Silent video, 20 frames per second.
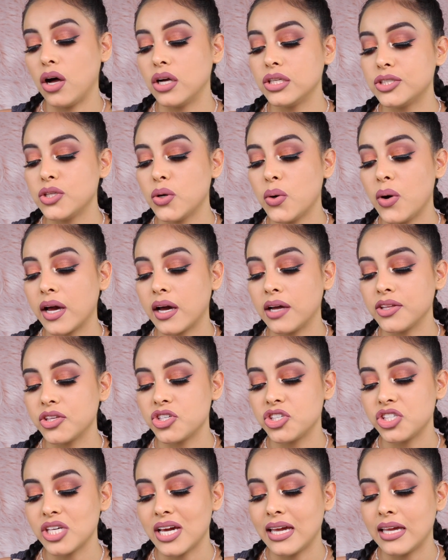Also, I got the
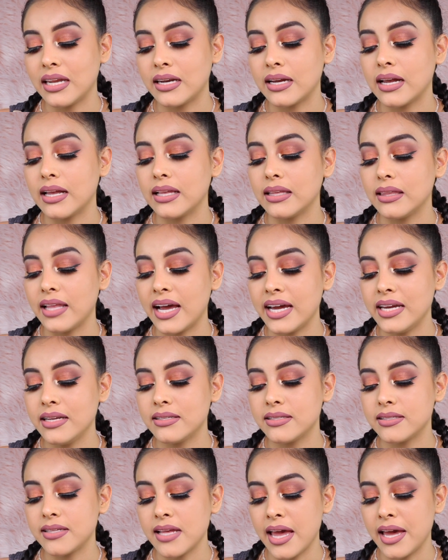shade
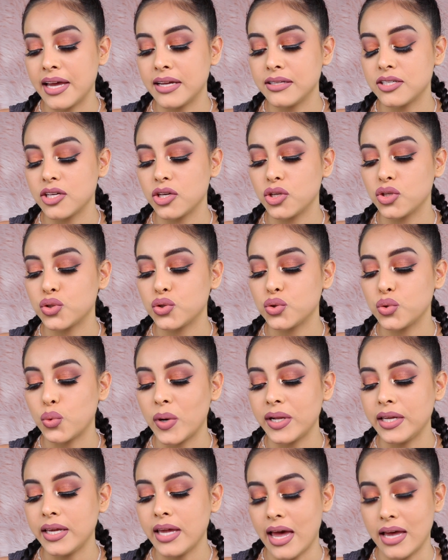Light Sand
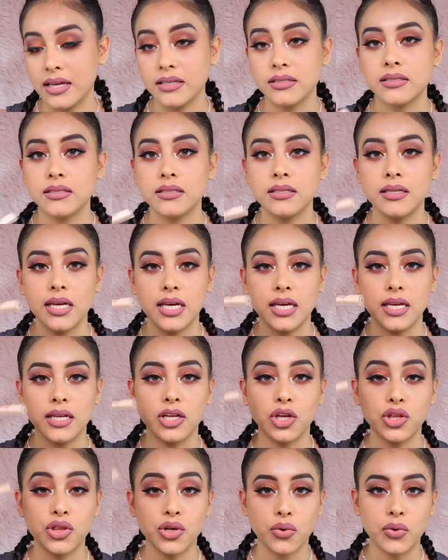20S
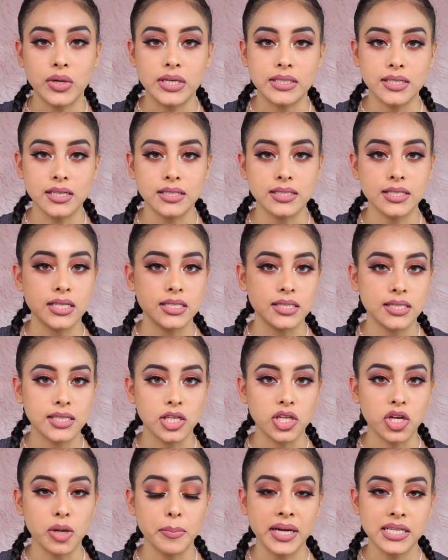in the Creaseless
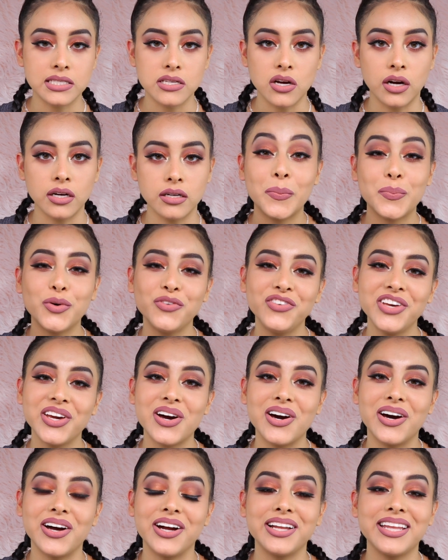Concealer by Tarte. Moving
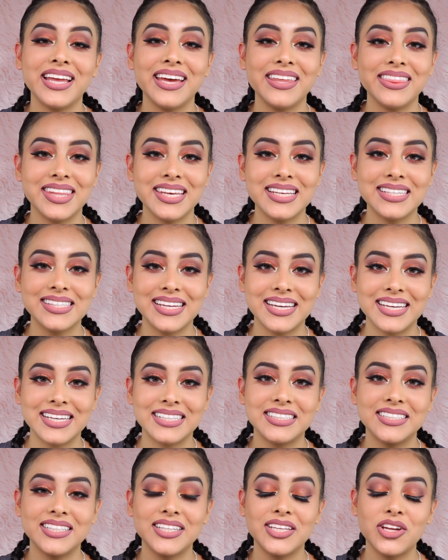on, this
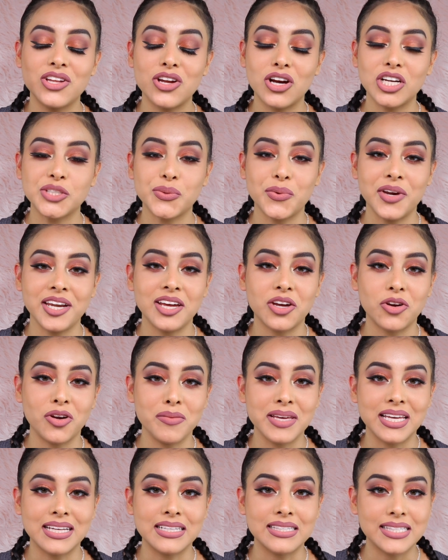is the NARS Radiant
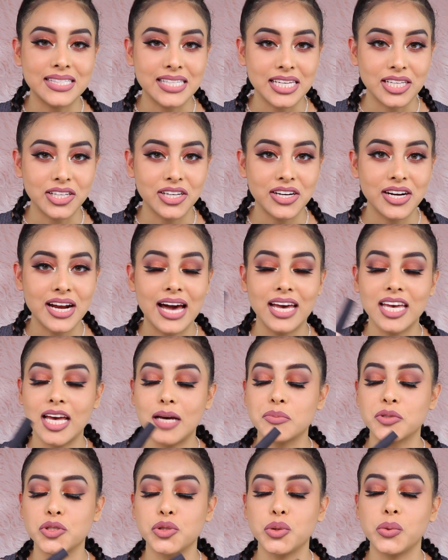Creamy Concealer. I
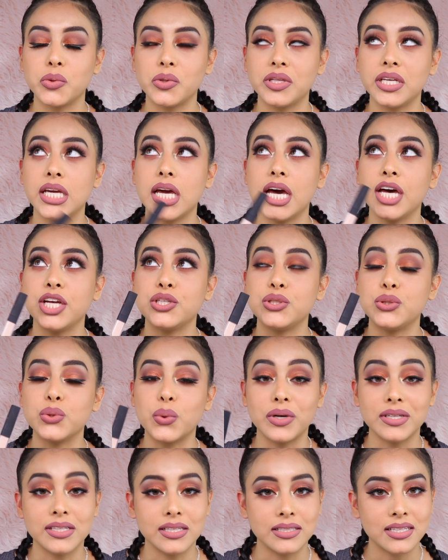absolutely
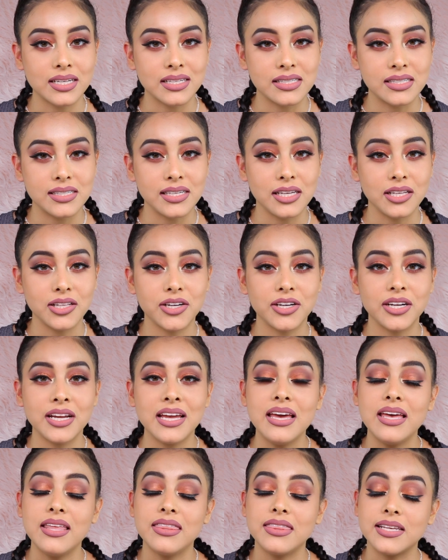adore this concealer.
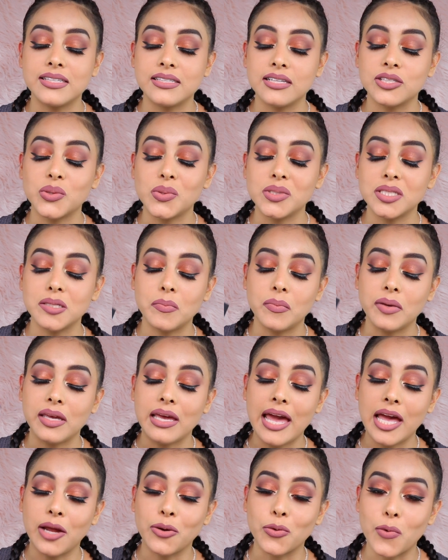This is going to
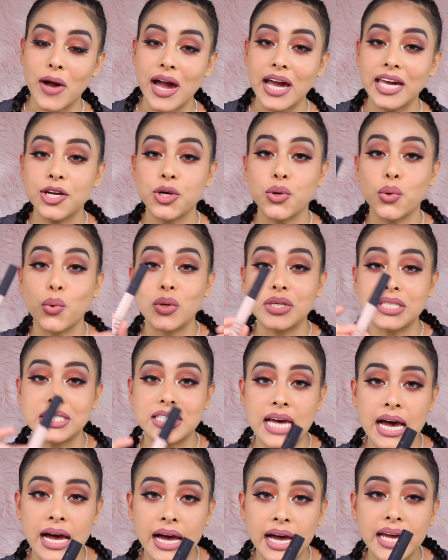be a ride or
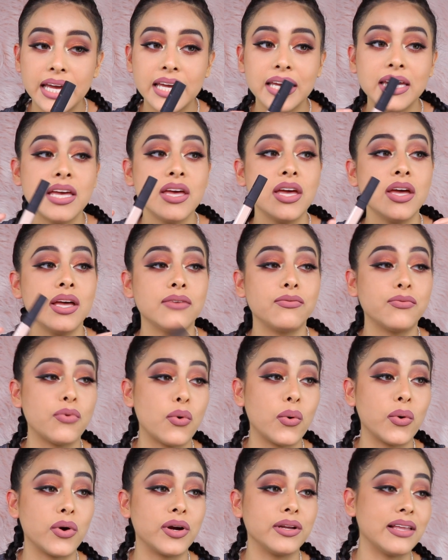die
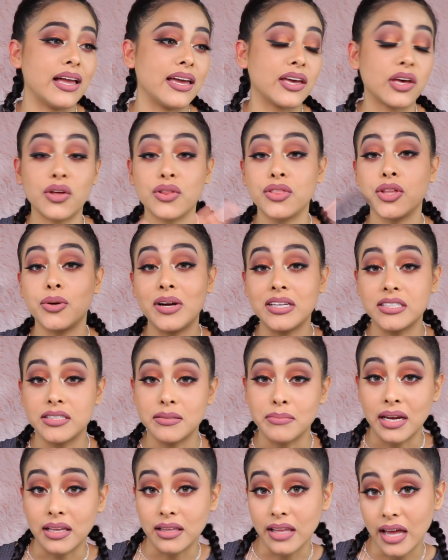for like the rest
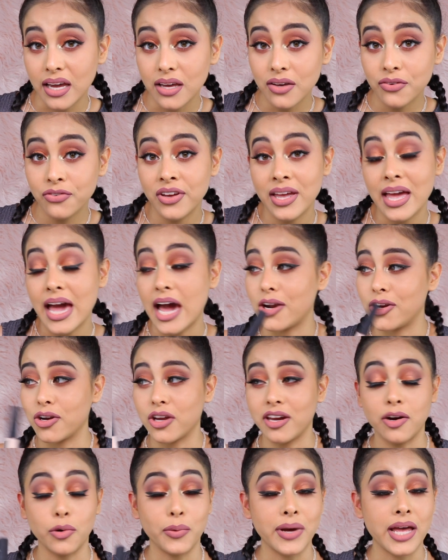of my life. I don't
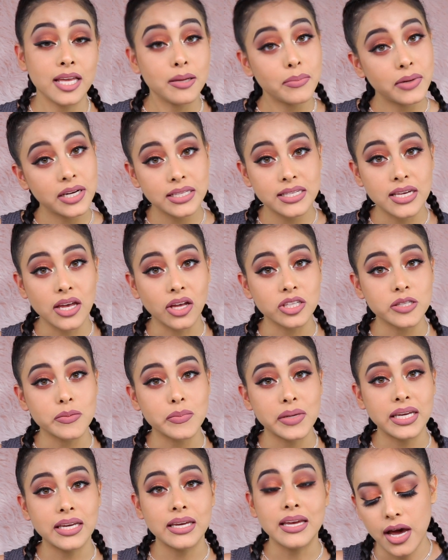care what anybody tells
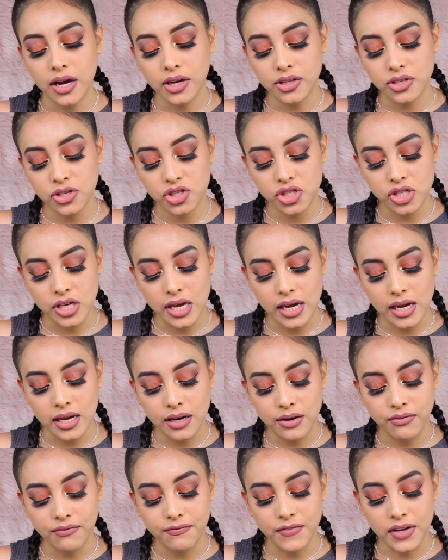me. I got the
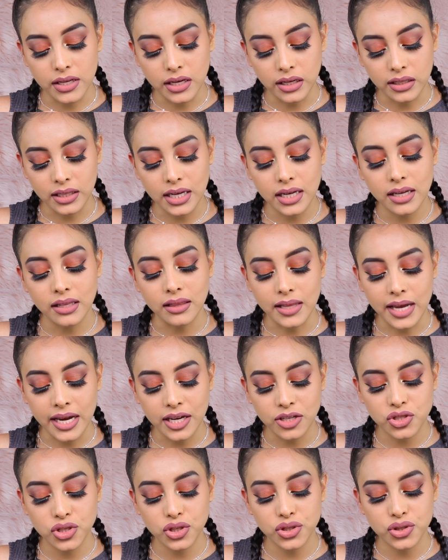shade Vanilla
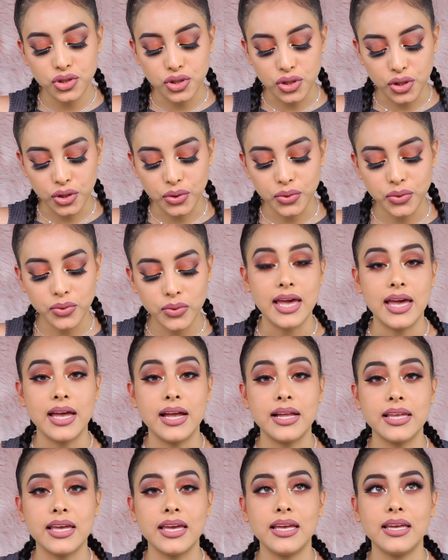Light 2,
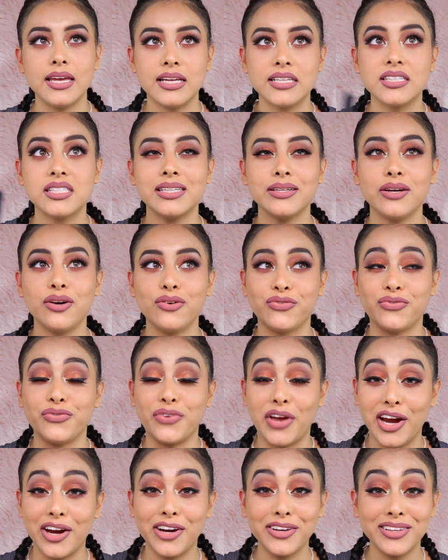and it's a
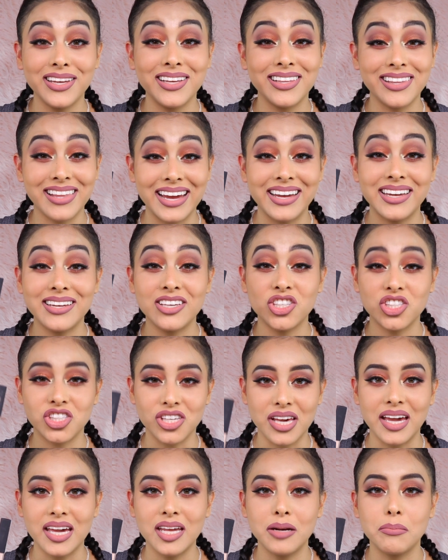fairly light
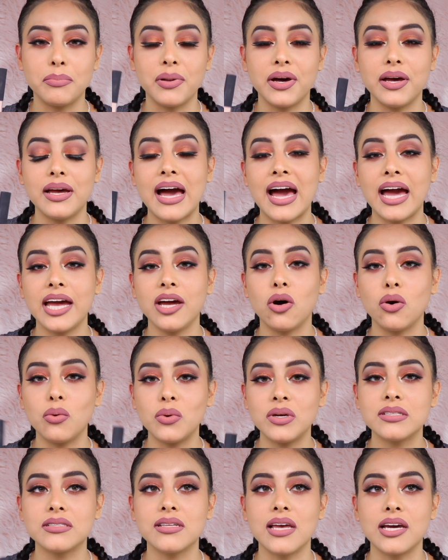shade, but I
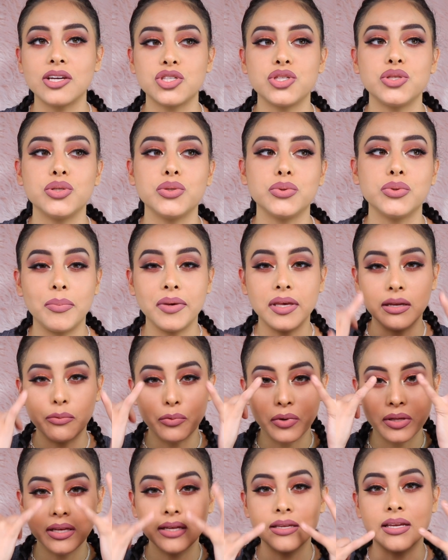always like to be
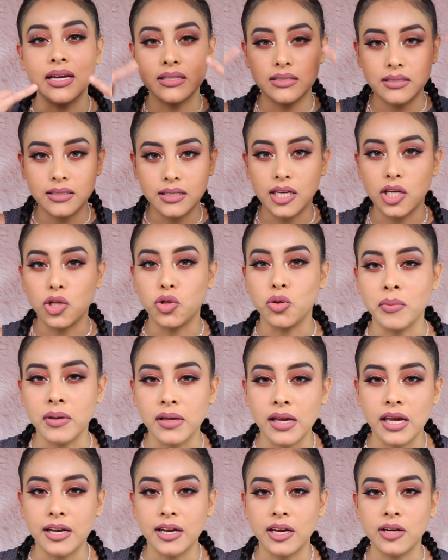really nicely
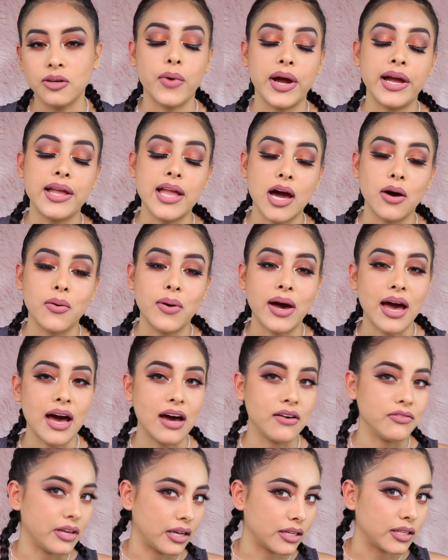illuminated. Right now I
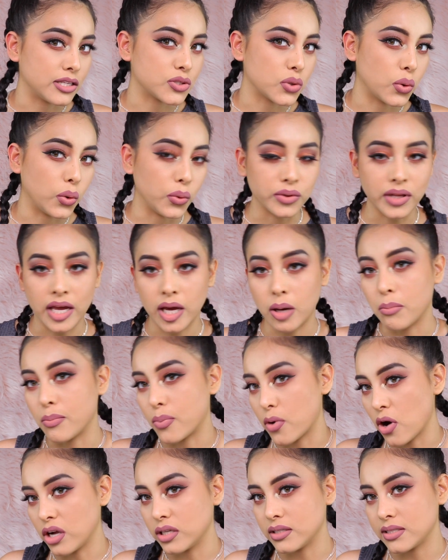have like this whole like
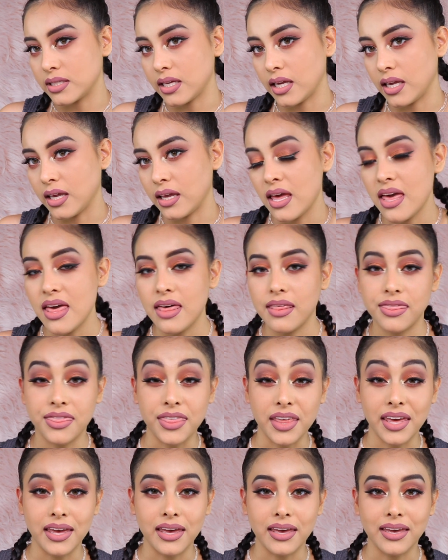bronzy
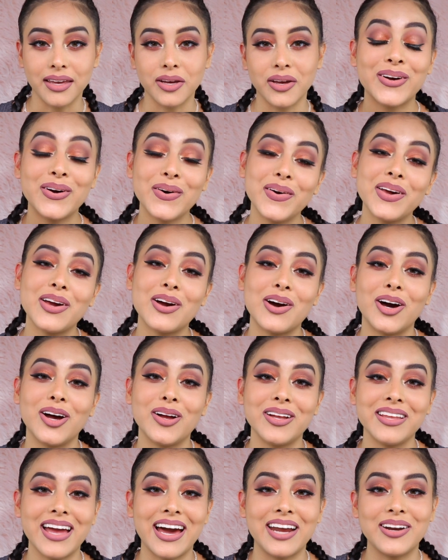thing going
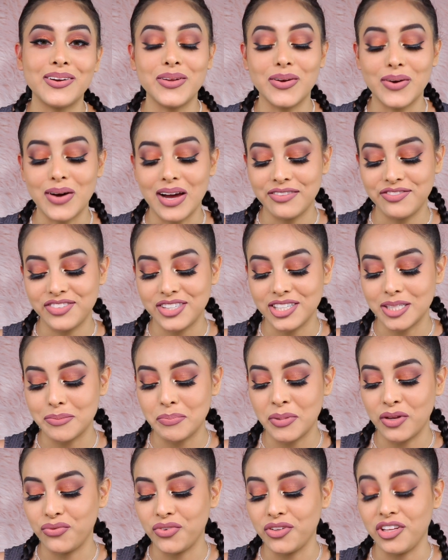on. I don't know, I've just
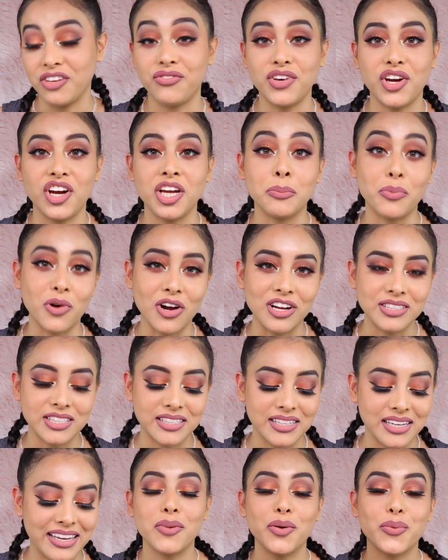been feeling very
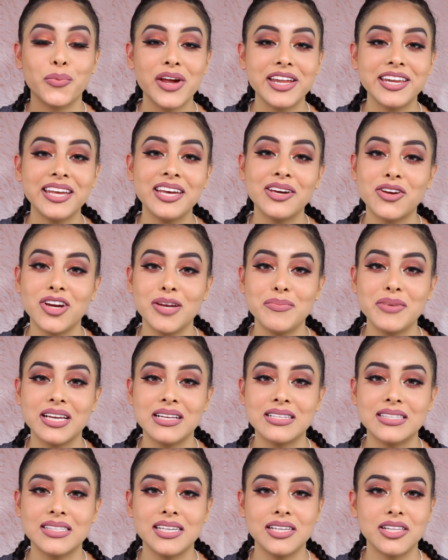bronzy. But Radiant Creamy
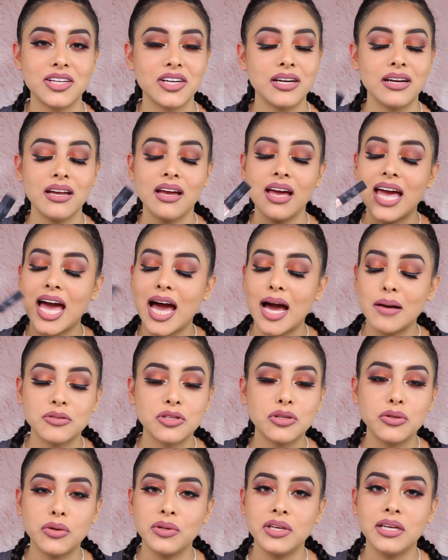Concealer,
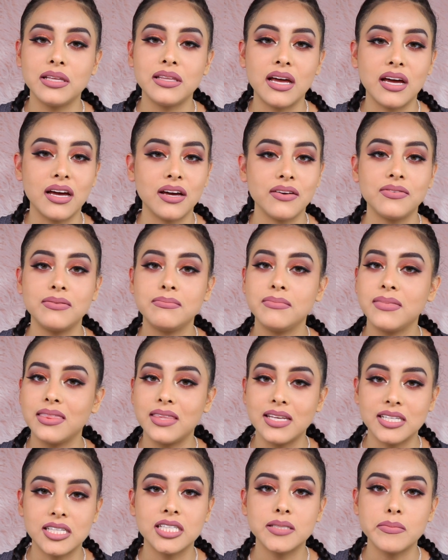absolutely love.
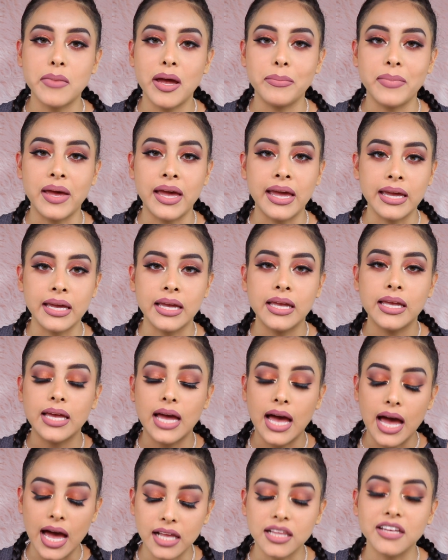This is my bae.
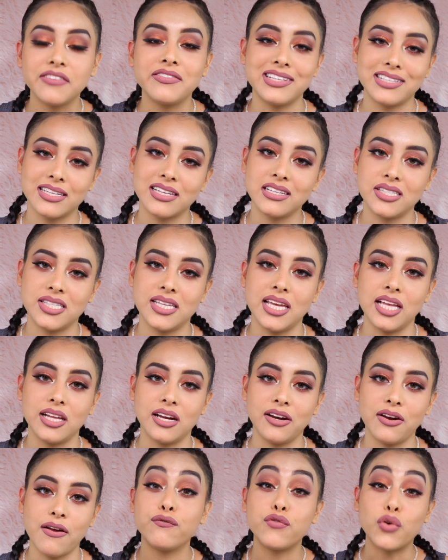I love this
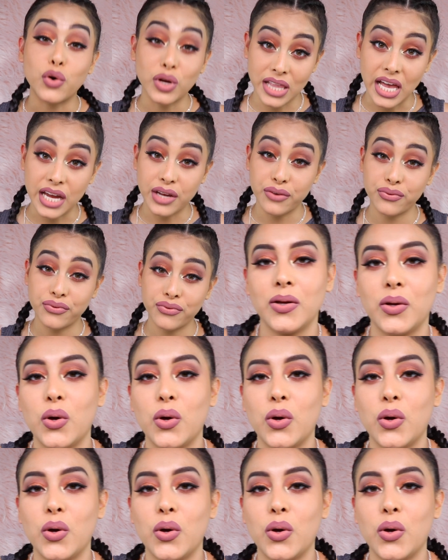concealer for life.